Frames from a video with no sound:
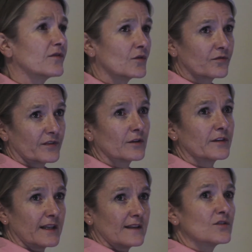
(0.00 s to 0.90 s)
fulfill
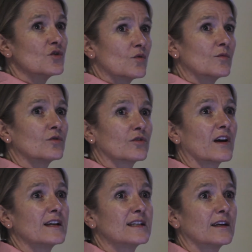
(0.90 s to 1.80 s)
these normal
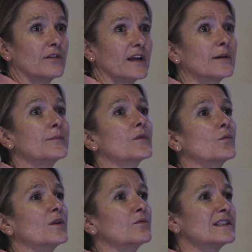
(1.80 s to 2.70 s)
criteria,
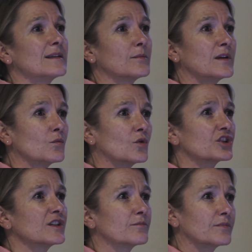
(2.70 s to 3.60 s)
we would simply
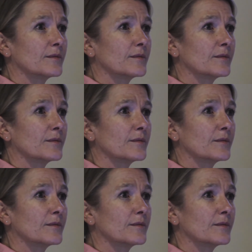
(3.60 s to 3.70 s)
wash it,